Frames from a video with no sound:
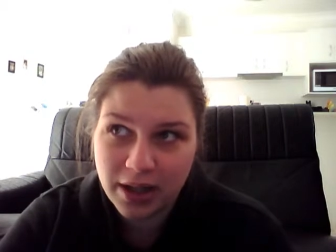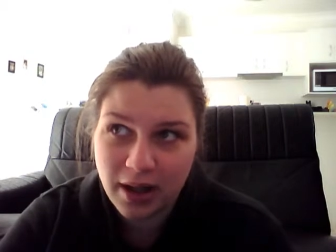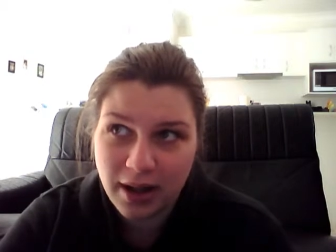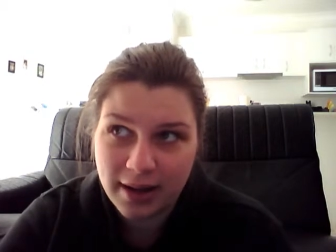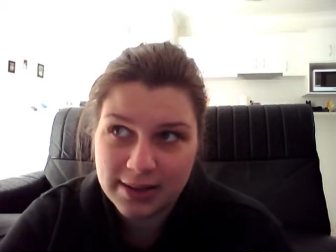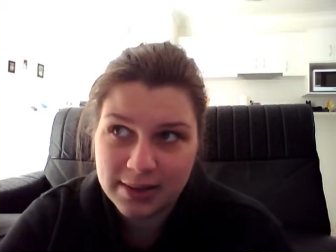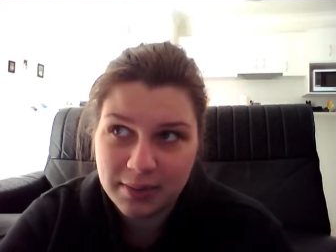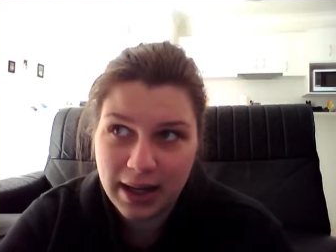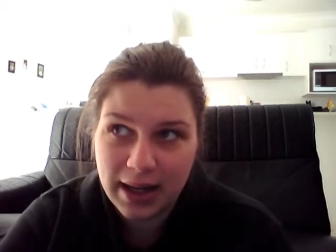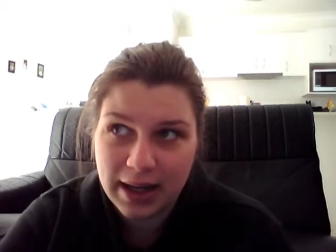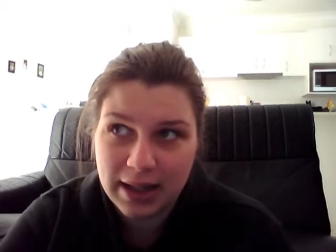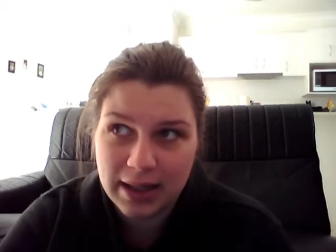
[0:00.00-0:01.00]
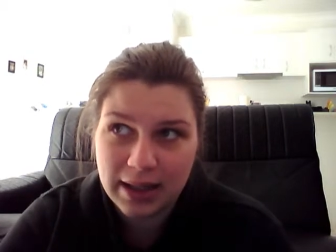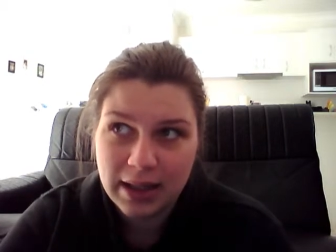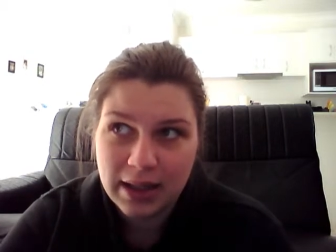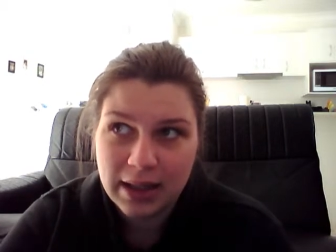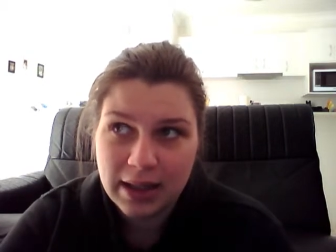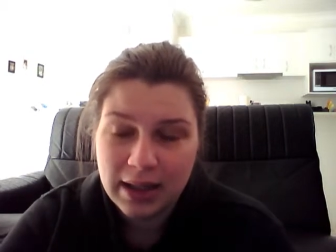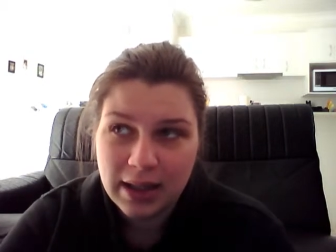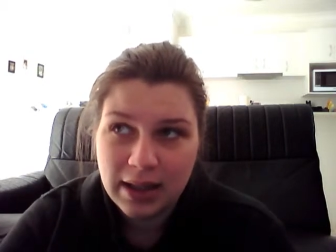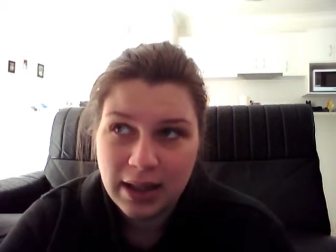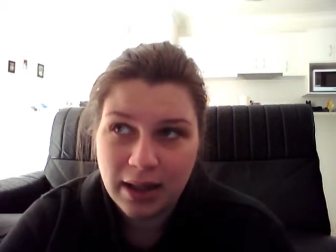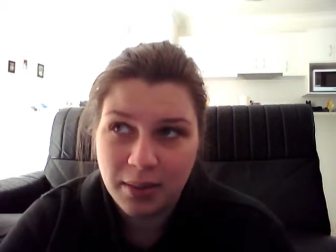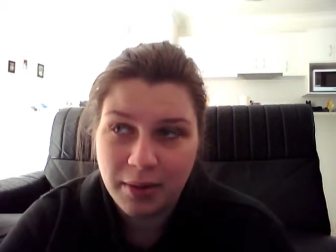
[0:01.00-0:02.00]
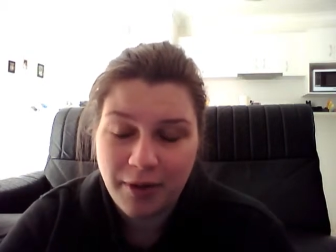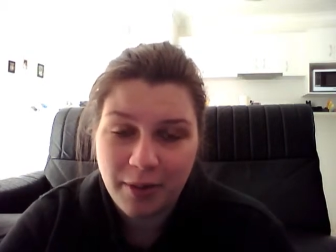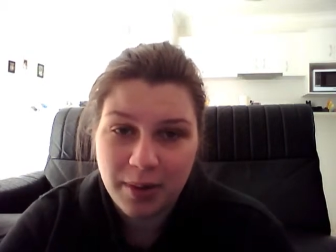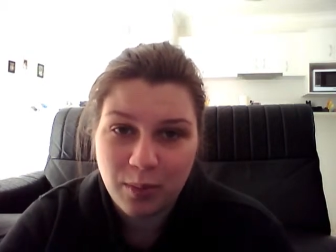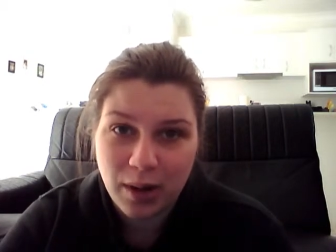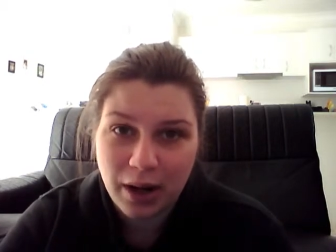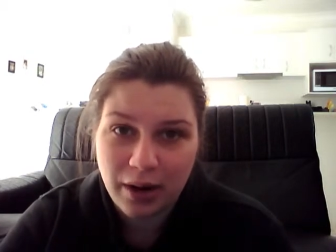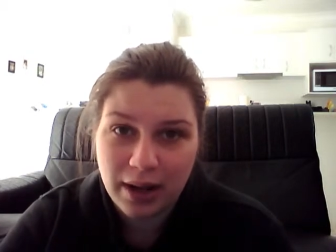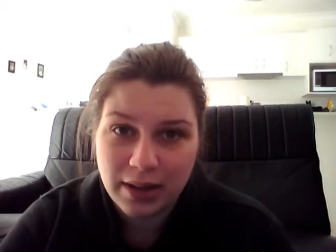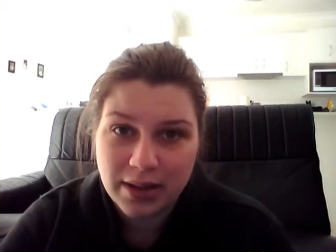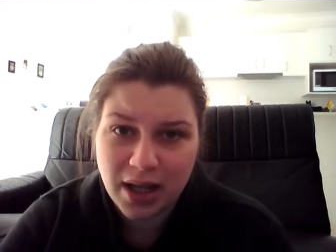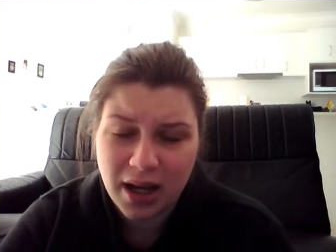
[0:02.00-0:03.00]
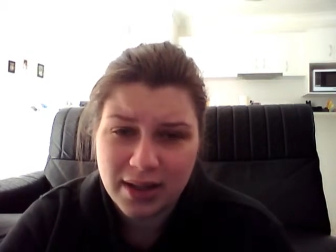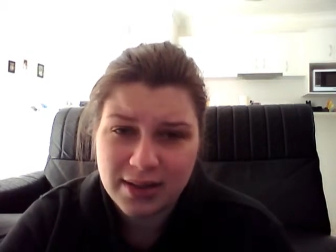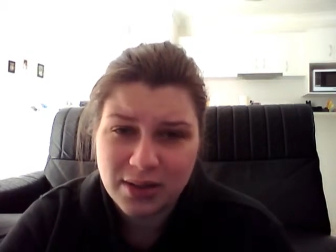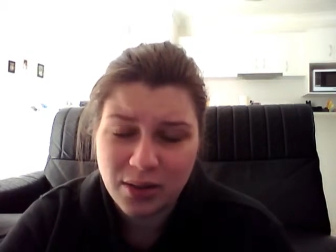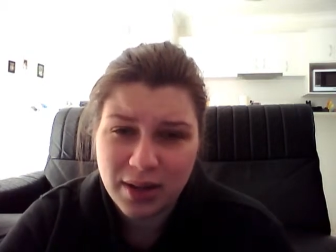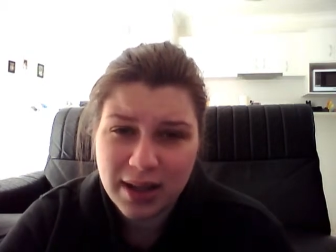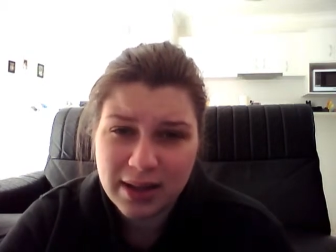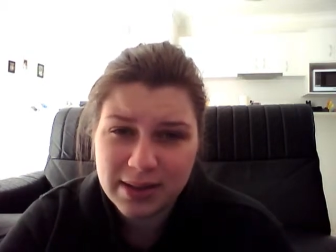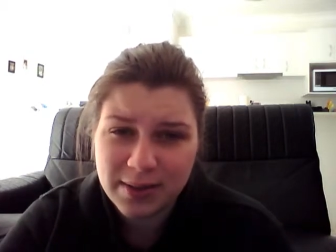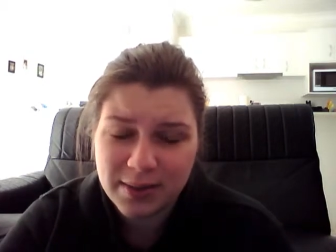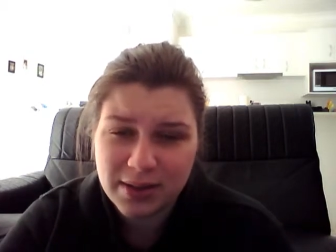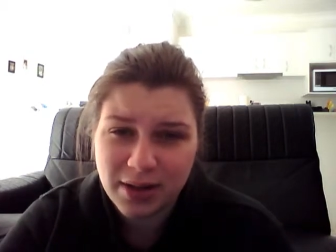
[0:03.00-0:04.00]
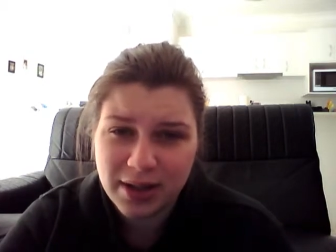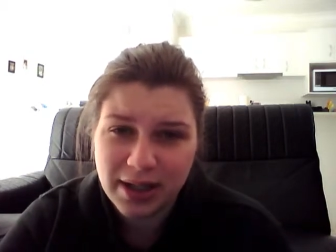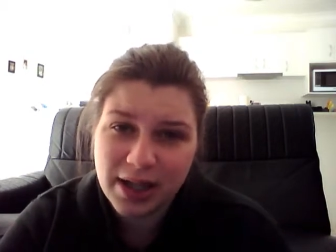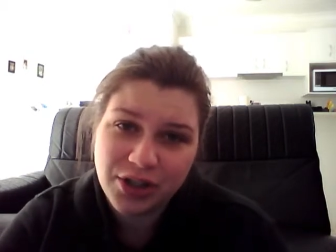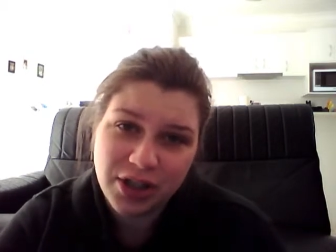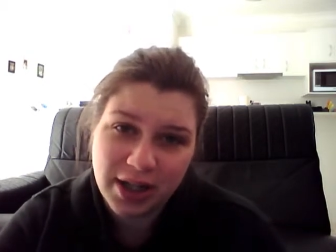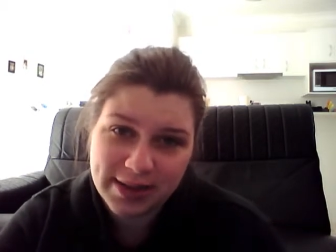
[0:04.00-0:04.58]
doctor asked me um, if I've been wearing tight stockings for circulation.